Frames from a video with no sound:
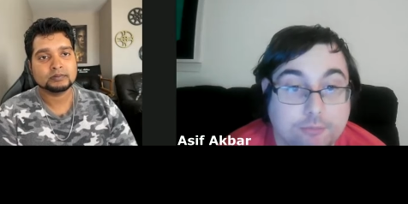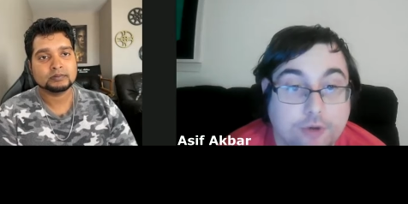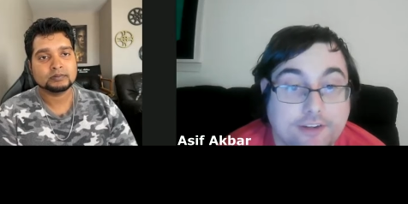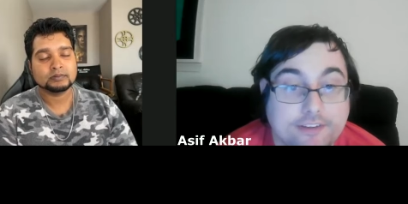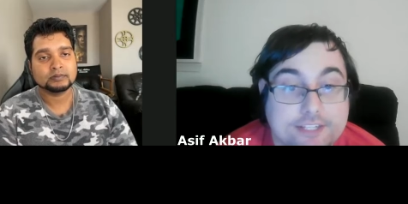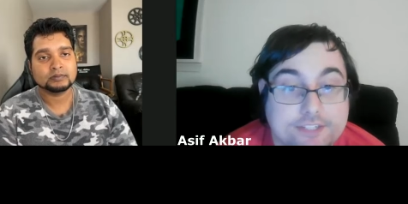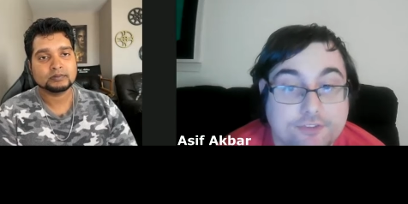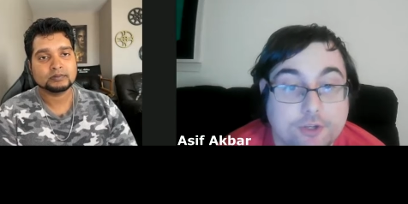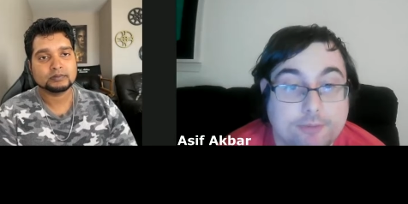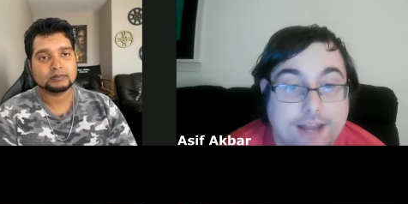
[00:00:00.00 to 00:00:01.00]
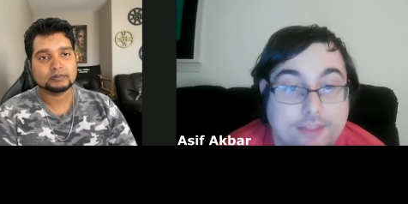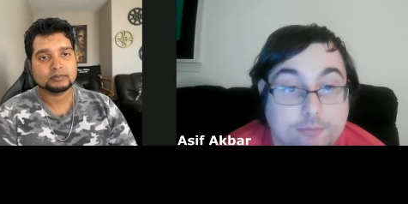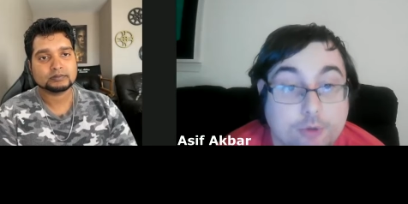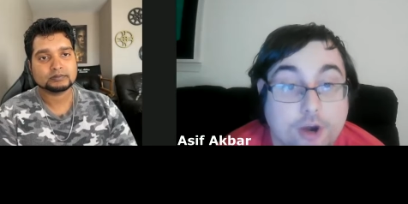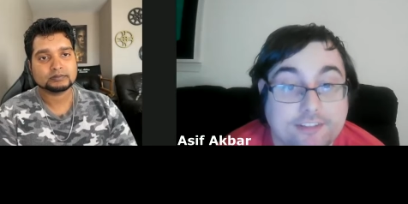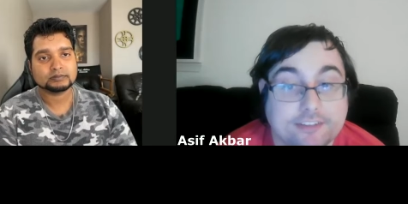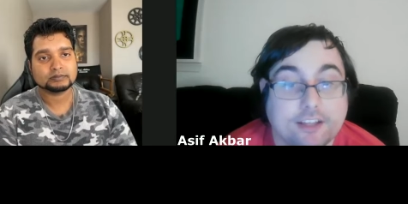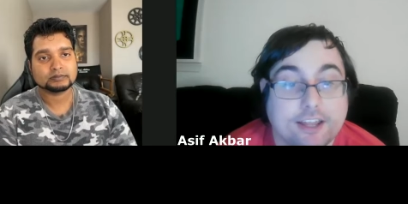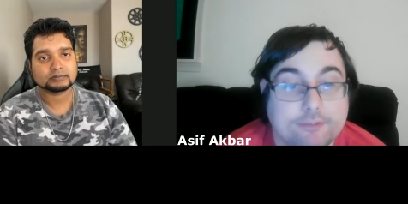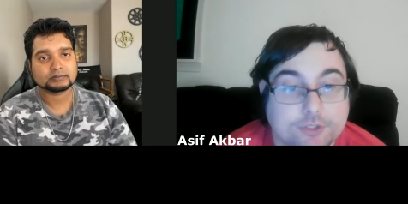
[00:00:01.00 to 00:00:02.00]
Speaker 1: brought to this film and how they brought it to
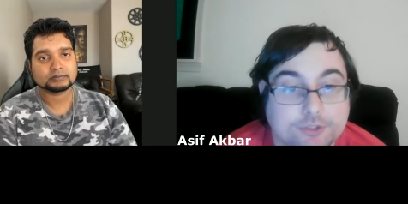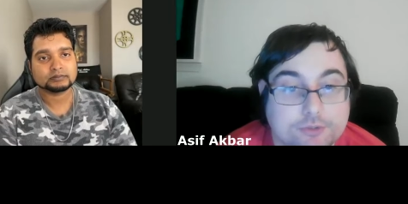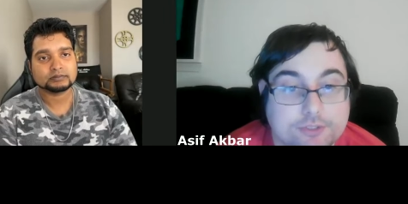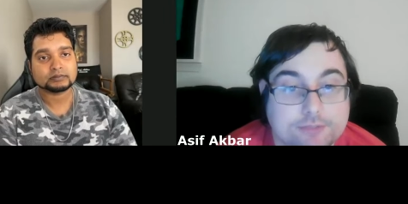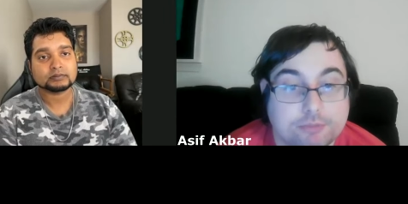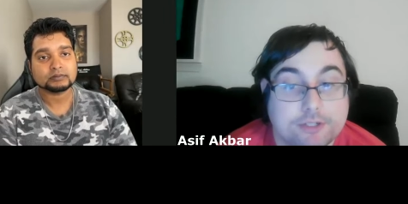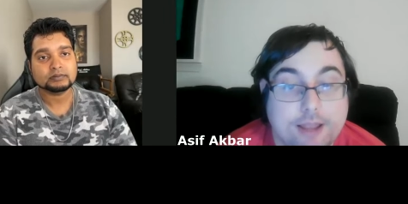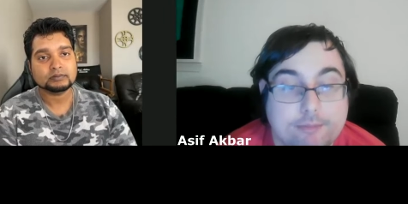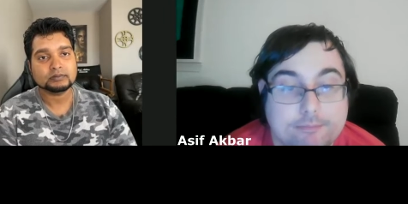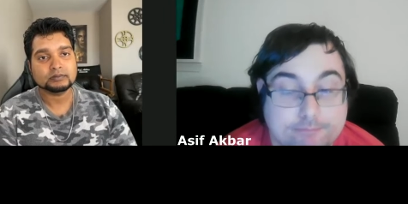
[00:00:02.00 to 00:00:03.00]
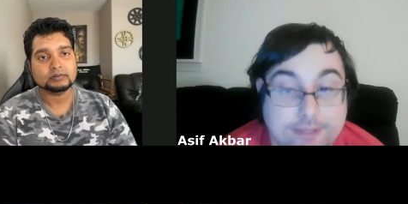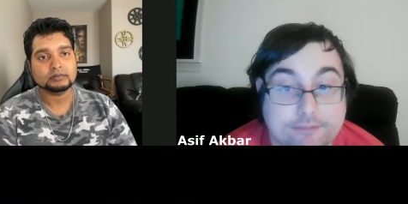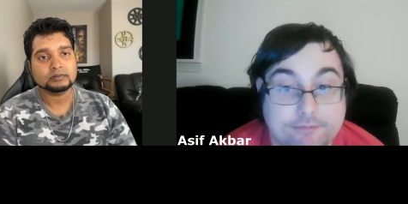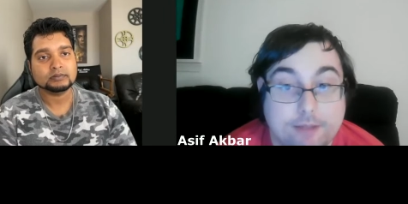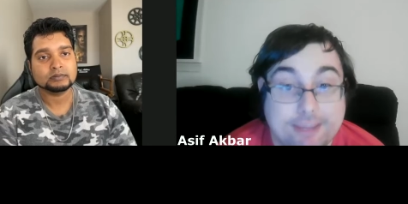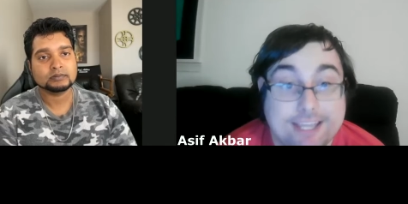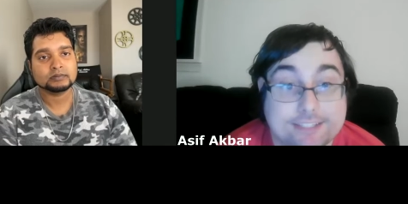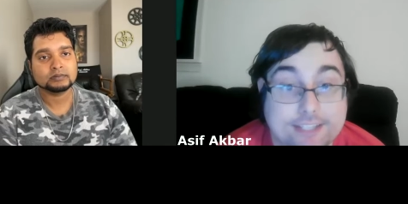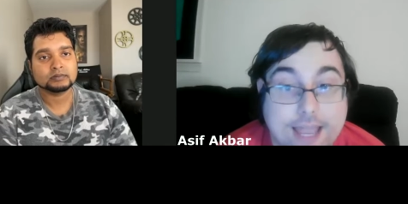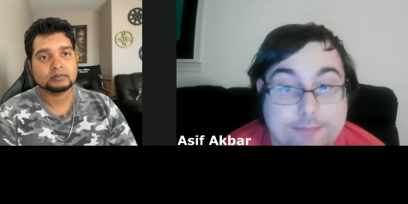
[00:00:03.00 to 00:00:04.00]
life, which is pretty
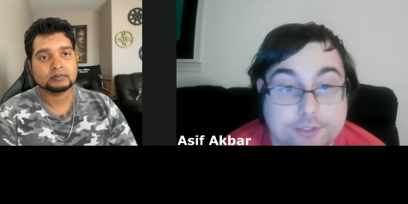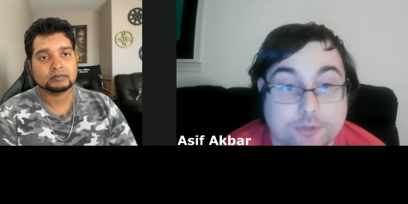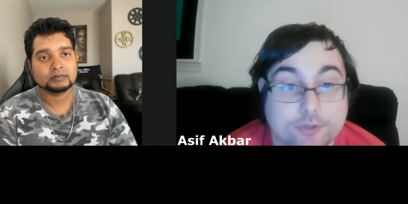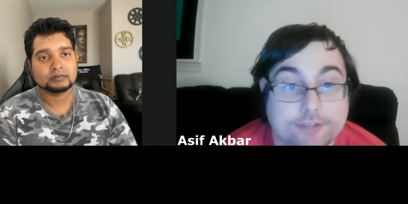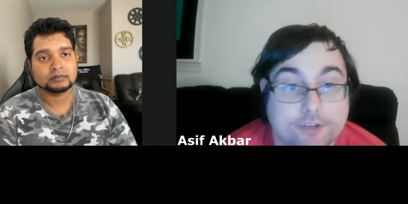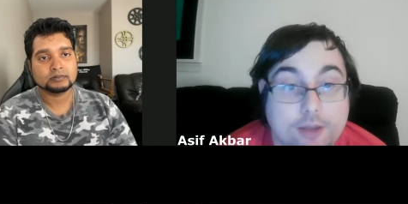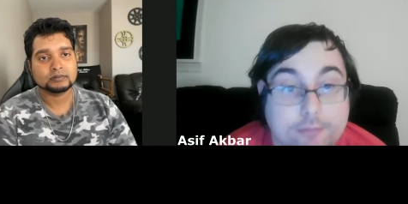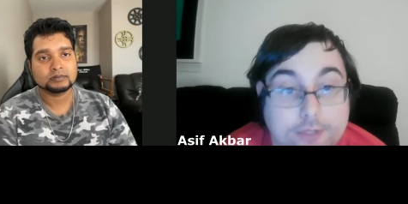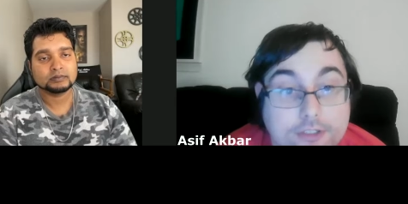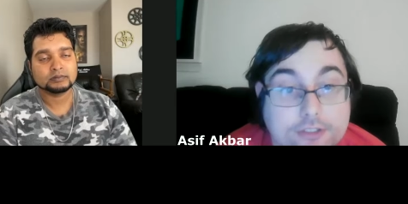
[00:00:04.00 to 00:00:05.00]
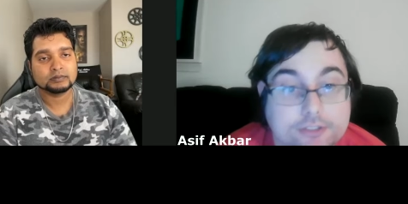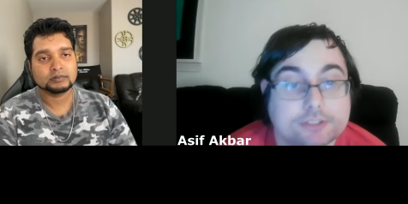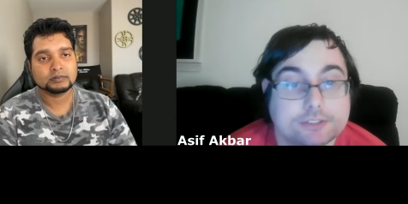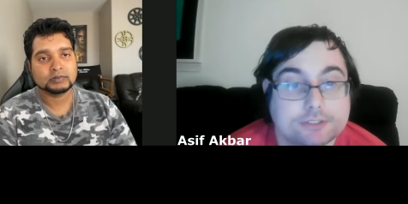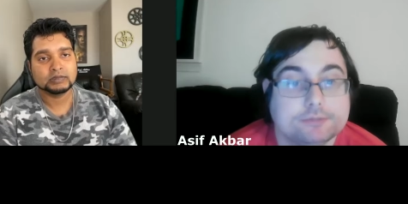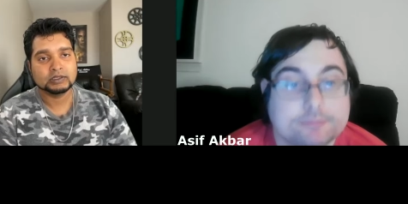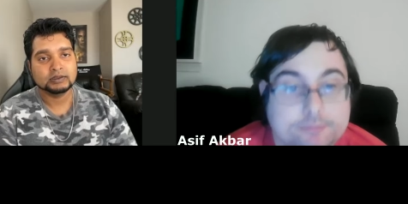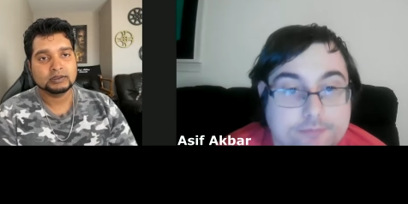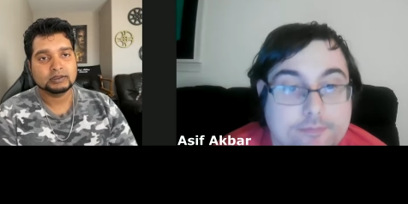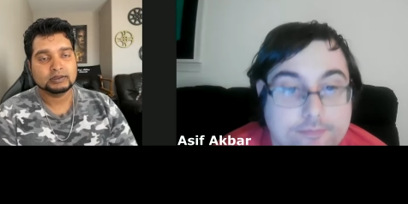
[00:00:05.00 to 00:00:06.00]
amazing, absolutely phenomenal.
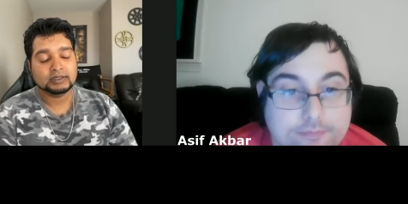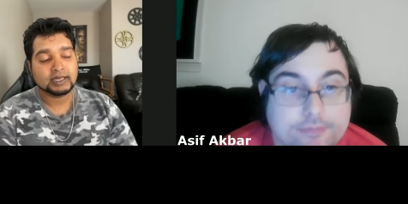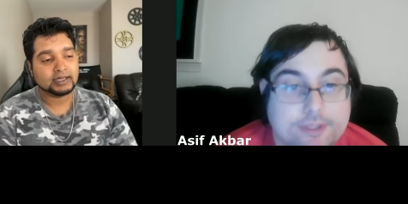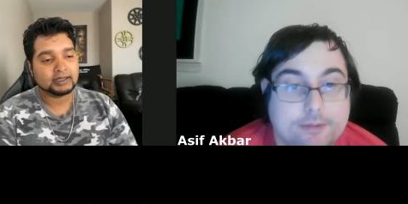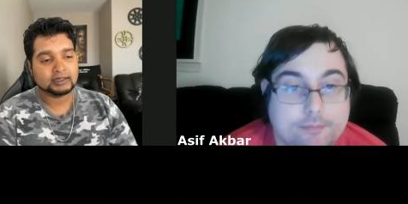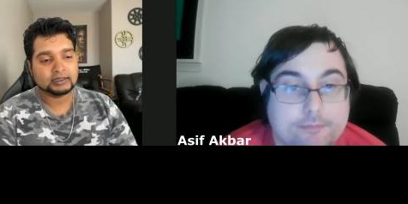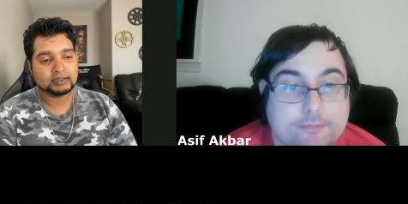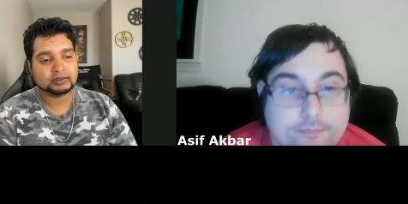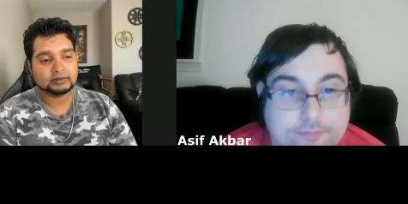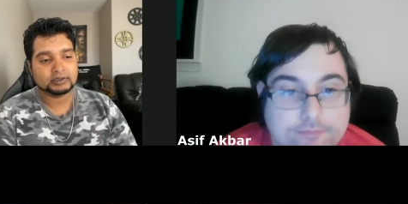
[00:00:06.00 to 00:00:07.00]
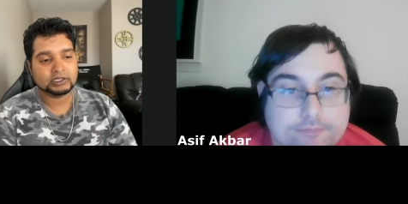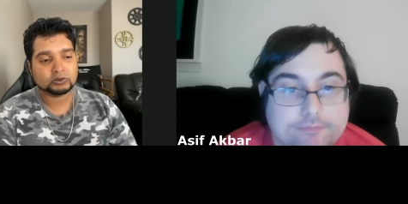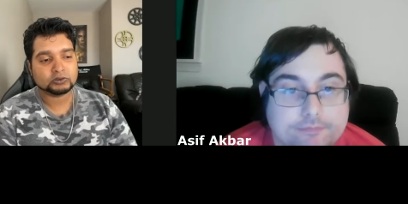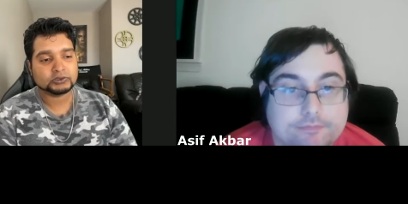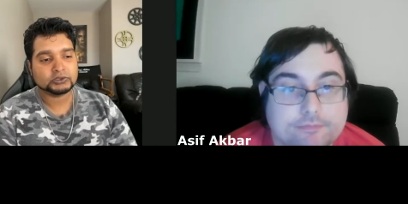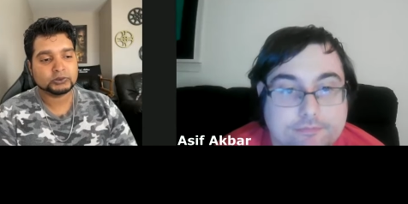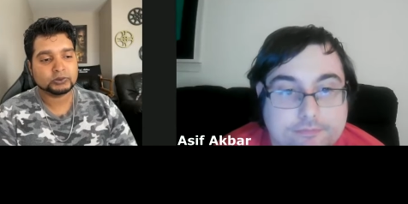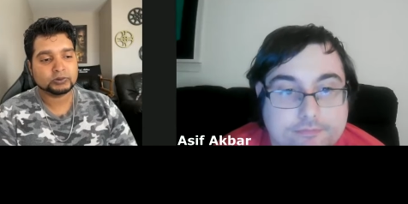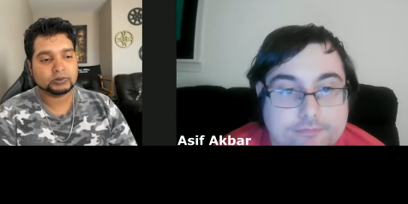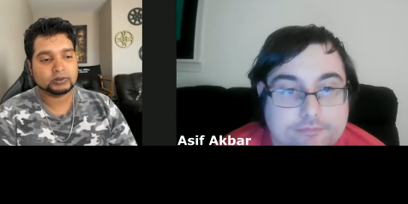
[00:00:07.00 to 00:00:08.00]
Speaker 2: Yeah, and you know,
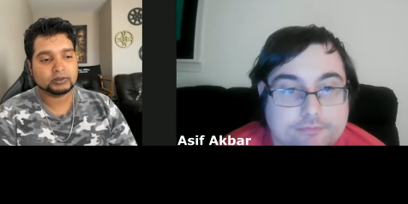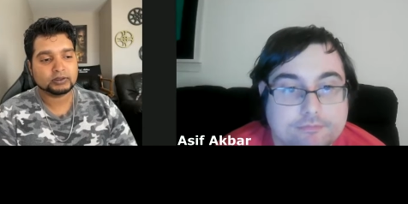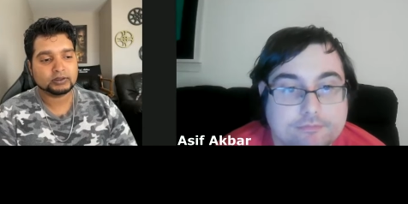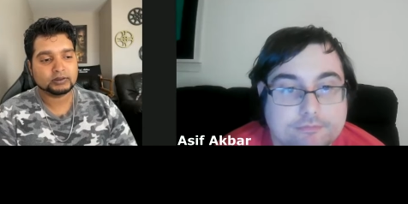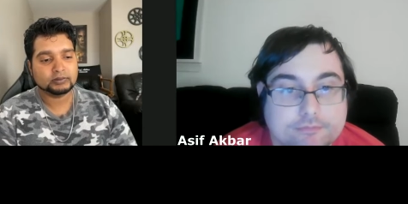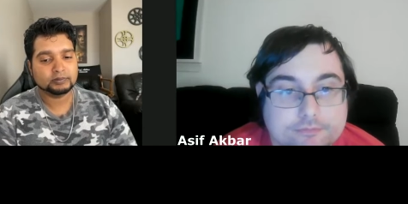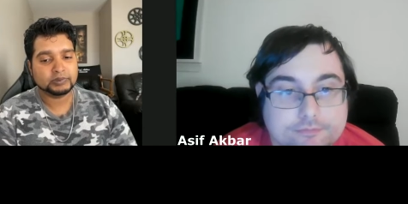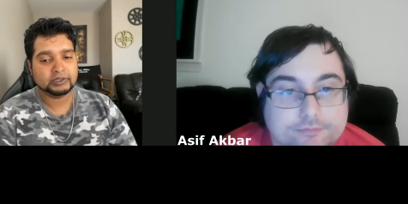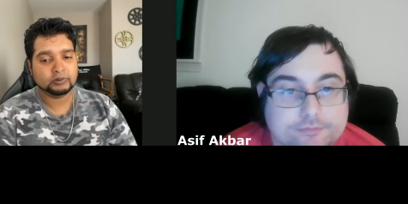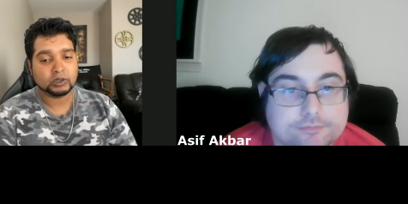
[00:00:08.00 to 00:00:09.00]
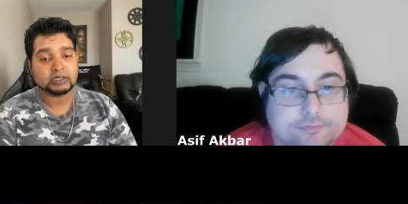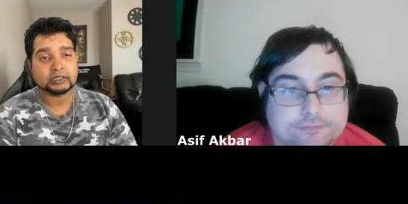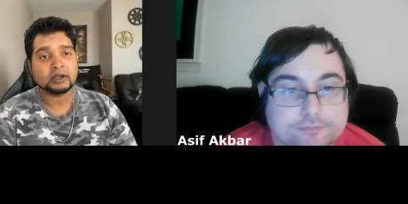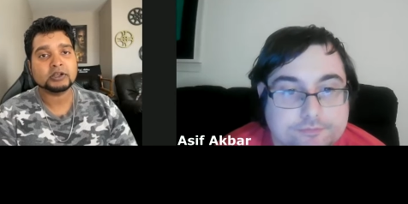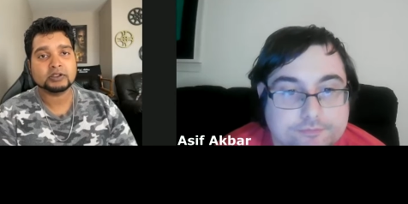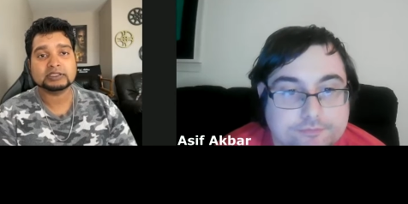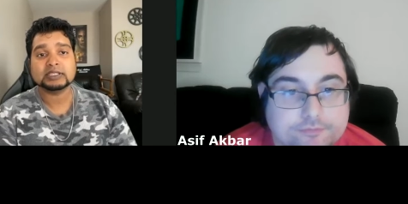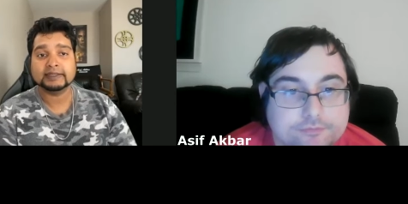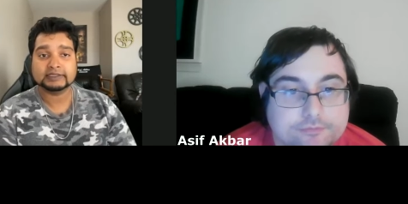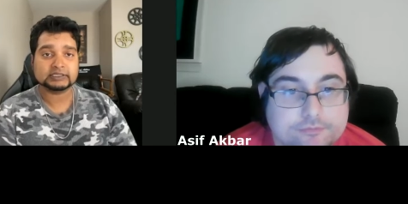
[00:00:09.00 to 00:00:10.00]
to be working under the tight